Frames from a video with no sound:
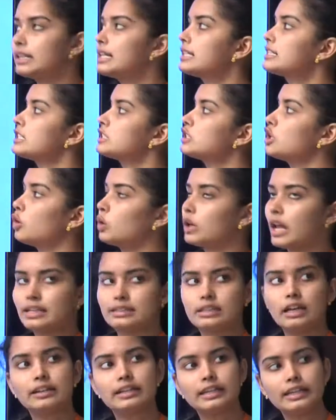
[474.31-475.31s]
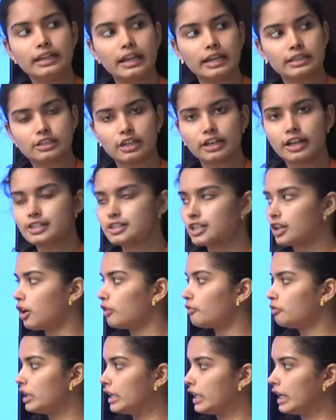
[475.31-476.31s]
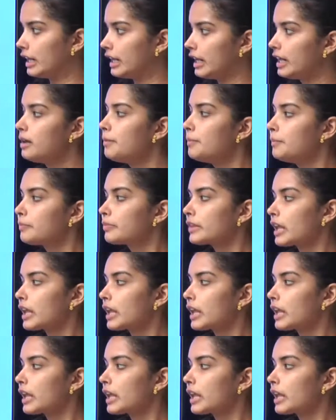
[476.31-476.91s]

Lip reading: This is known as the denaturation of DNA.